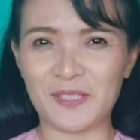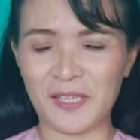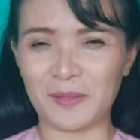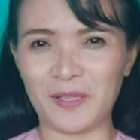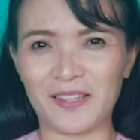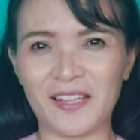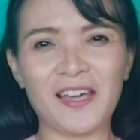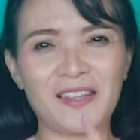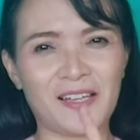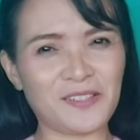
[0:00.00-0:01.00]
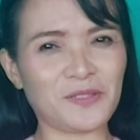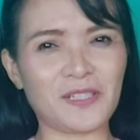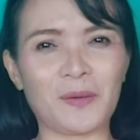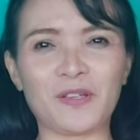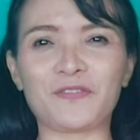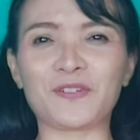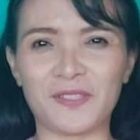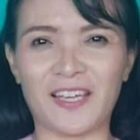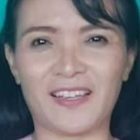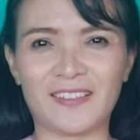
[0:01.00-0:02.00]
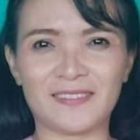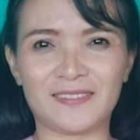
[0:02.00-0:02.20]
statement. That's our topic for today.